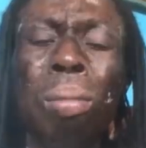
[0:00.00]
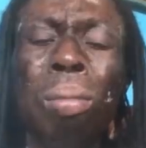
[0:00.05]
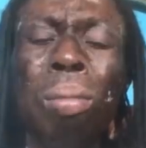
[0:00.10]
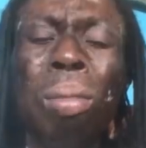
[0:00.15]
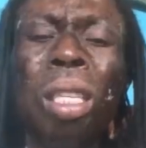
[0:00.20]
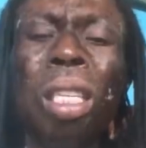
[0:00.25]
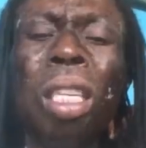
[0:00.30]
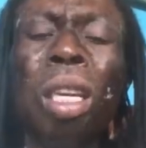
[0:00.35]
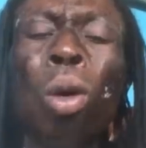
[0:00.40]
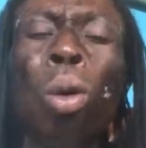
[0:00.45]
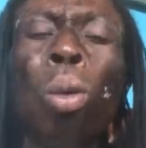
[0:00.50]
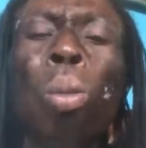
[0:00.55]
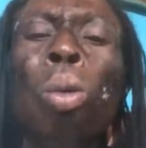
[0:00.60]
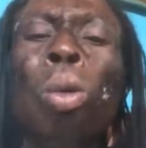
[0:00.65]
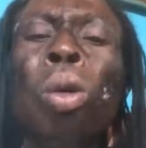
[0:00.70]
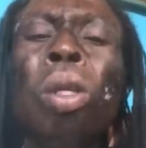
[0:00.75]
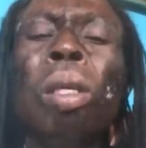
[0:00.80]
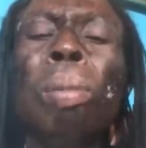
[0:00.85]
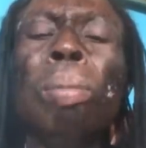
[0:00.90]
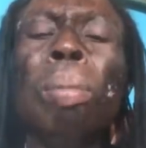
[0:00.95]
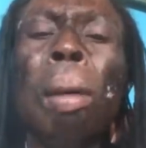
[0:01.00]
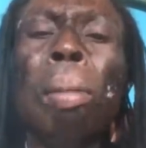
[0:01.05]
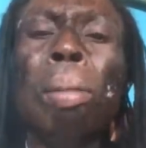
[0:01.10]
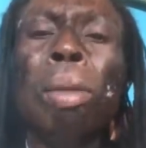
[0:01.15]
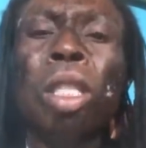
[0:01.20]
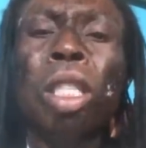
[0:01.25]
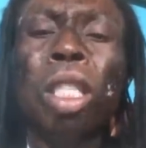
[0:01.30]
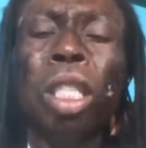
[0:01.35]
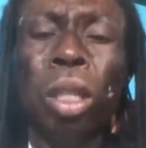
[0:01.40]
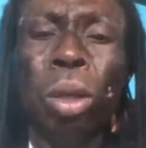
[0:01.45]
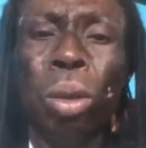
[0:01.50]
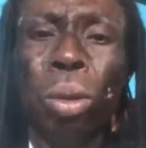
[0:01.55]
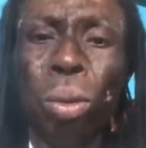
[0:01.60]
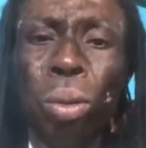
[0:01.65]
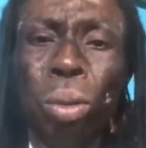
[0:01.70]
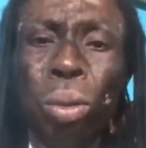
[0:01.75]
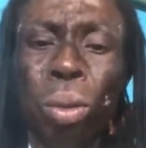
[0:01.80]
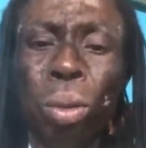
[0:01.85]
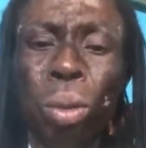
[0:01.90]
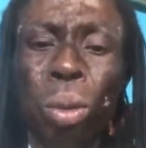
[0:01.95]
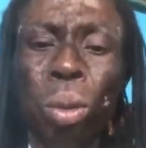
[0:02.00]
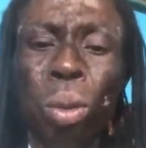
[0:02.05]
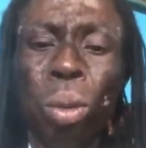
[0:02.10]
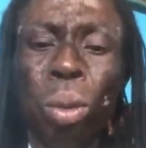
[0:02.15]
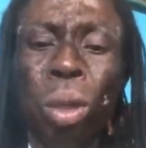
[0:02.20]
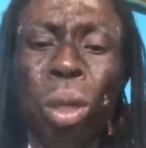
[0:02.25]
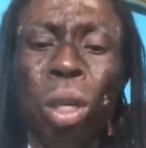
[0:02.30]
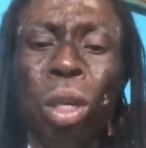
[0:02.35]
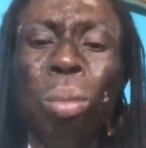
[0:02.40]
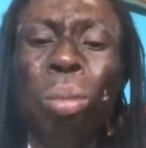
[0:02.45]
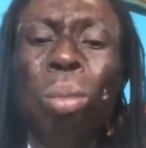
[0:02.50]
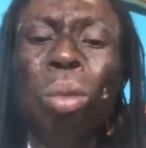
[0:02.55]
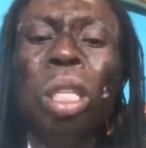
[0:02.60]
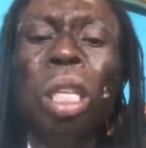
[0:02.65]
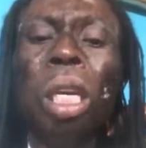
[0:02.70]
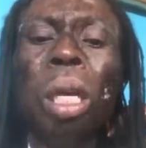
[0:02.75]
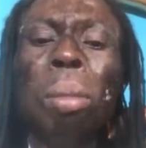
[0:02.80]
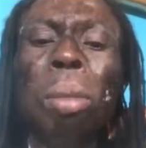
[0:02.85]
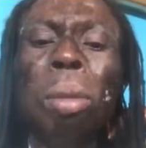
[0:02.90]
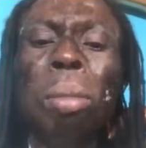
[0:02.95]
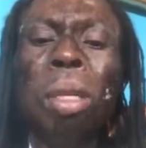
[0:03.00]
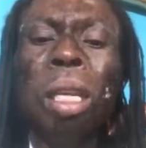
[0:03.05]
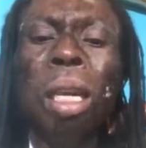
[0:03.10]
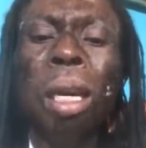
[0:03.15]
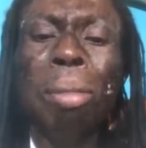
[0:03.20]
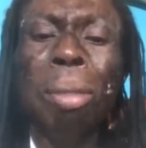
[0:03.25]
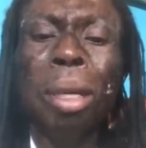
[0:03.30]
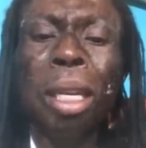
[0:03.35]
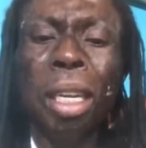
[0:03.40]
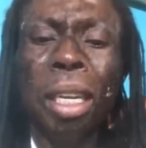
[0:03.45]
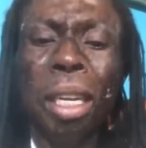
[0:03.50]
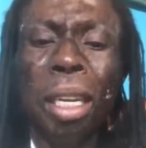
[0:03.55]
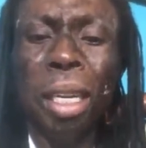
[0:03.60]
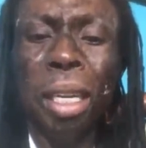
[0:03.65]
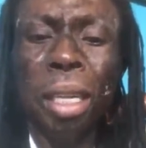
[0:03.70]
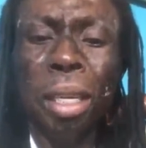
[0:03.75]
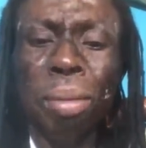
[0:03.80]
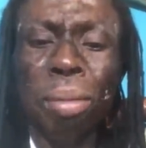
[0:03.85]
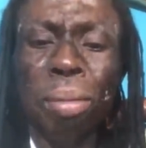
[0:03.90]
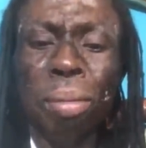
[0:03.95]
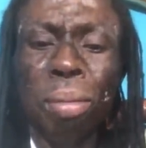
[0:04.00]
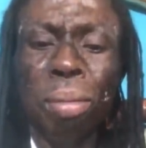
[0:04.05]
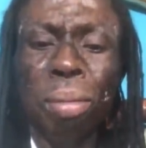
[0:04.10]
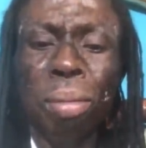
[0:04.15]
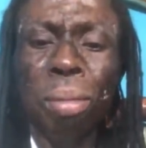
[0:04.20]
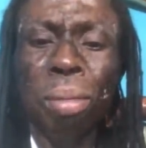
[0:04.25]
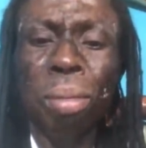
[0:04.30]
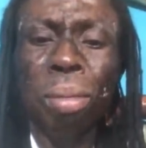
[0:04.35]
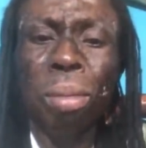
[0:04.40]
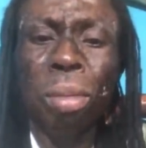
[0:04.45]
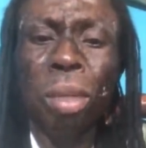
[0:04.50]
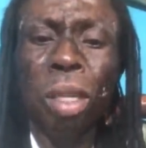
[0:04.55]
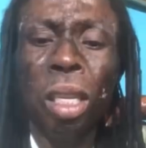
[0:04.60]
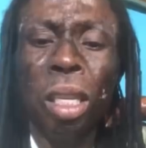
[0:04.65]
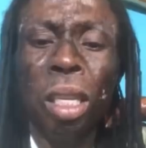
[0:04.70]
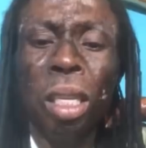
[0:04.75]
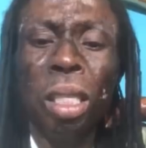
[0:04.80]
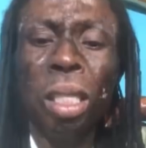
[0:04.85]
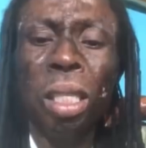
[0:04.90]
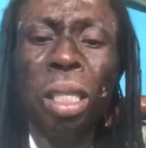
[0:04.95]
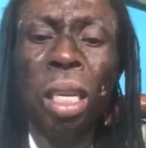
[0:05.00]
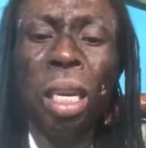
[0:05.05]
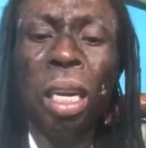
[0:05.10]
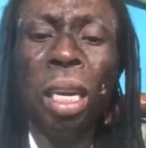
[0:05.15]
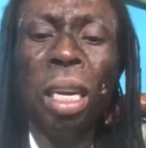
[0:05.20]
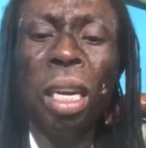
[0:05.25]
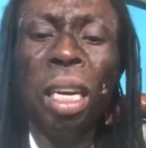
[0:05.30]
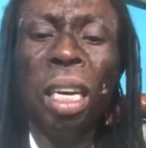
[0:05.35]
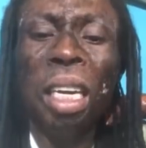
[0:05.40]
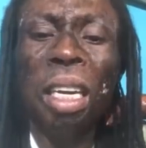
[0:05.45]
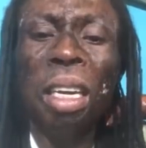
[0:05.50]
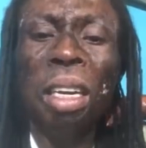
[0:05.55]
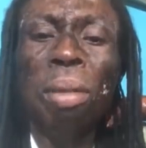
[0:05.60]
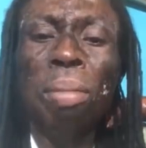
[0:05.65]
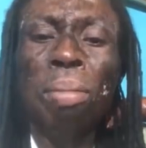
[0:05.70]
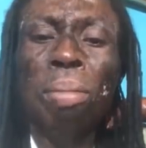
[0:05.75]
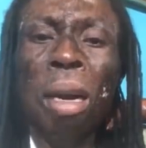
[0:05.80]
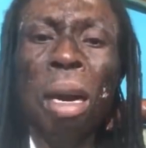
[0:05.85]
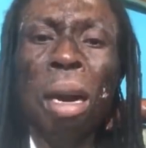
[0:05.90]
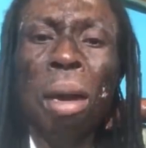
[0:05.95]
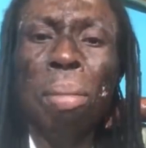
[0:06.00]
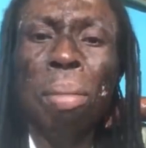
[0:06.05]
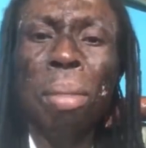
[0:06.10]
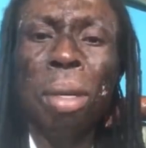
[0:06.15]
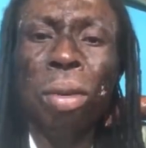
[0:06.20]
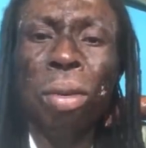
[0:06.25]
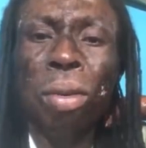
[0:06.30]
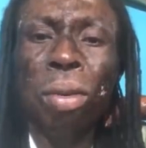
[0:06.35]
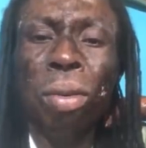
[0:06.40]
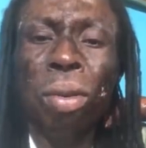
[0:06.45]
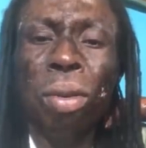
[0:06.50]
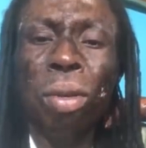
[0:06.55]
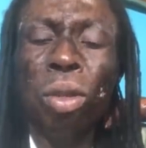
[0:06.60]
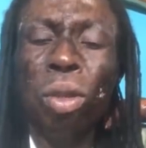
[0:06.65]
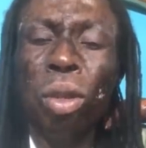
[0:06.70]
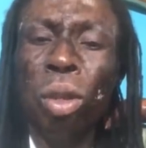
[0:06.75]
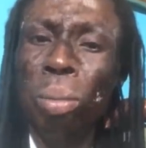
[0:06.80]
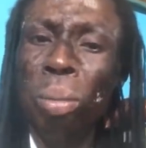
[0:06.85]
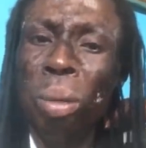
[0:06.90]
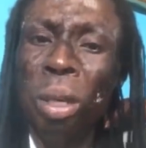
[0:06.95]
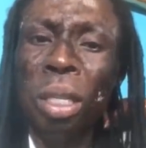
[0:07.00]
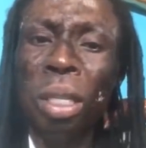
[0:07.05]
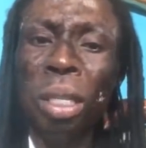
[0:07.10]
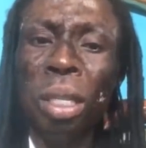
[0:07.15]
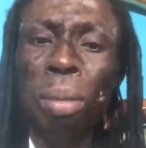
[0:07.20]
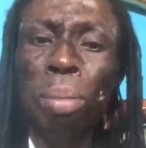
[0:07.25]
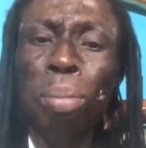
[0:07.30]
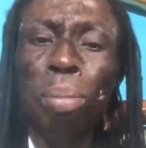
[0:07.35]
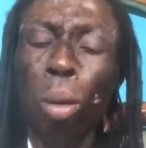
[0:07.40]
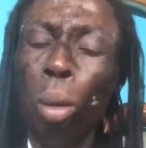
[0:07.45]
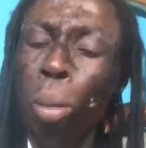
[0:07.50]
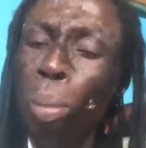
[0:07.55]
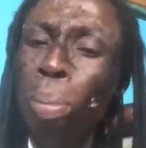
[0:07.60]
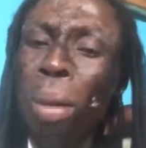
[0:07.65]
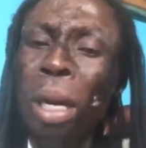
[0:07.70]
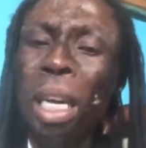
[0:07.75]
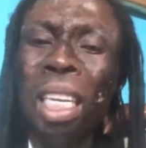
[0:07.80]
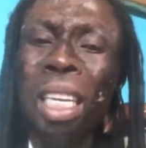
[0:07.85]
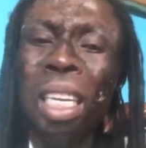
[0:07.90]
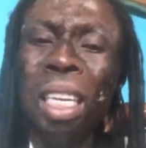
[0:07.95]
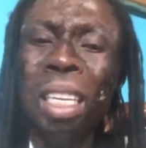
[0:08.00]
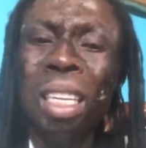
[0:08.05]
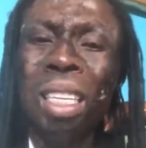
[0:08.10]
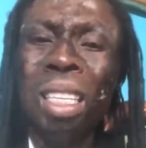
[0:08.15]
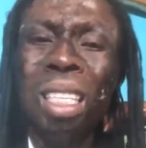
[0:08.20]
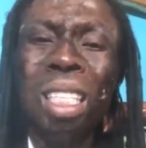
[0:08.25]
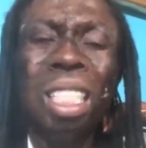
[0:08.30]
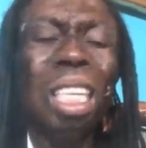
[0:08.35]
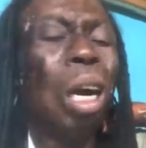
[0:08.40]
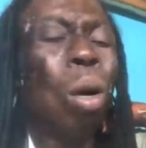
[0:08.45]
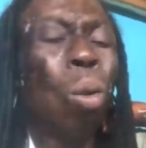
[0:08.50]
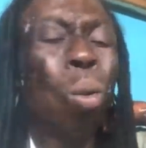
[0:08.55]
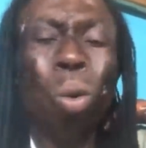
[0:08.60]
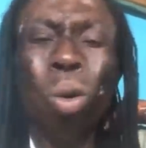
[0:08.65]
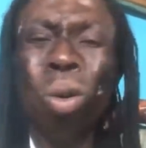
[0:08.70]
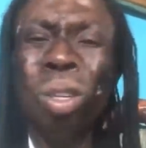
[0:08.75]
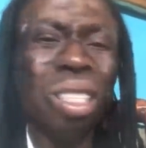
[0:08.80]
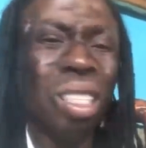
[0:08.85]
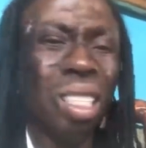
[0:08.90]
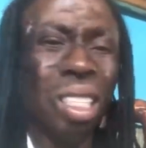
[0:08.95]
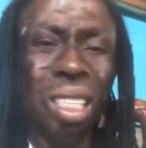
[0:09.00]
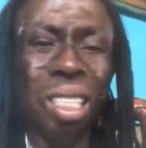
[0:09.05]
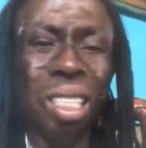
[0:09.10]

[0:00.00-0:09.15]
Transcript: me de yakopon ni pam chew munya bidi amanenka na ma me no job blessing bompaye. Don't